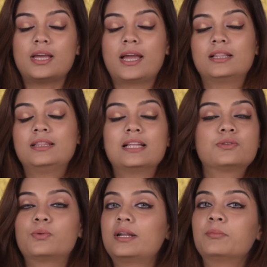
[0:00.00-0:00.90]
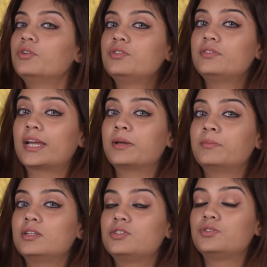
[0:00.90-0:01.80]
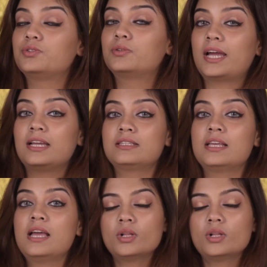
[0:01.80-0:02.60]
and that's what I'm going to recommend to you guys.